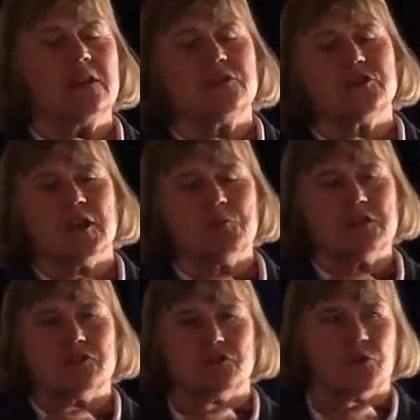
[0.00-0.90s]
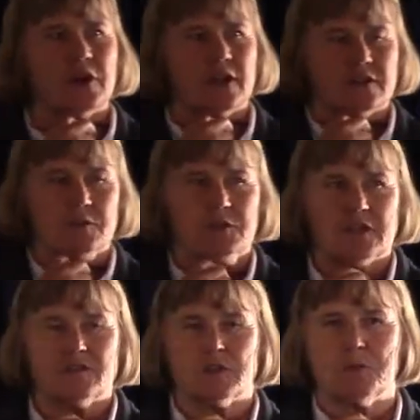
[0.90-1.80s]
and there's some historians, I
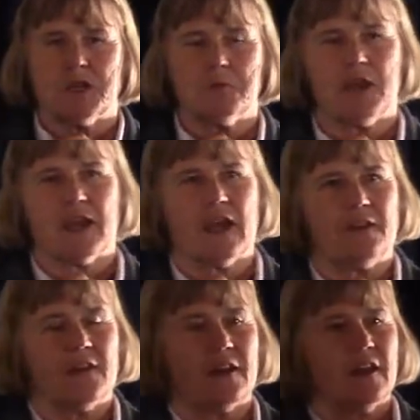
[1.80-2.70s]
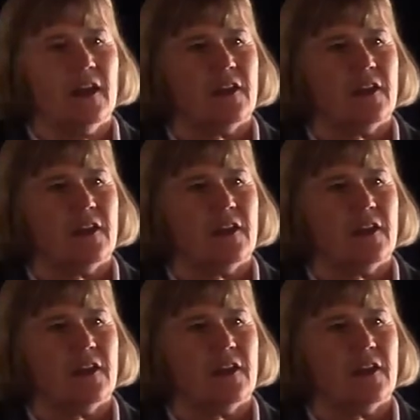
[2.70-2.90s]
mean, even to piggyback on that,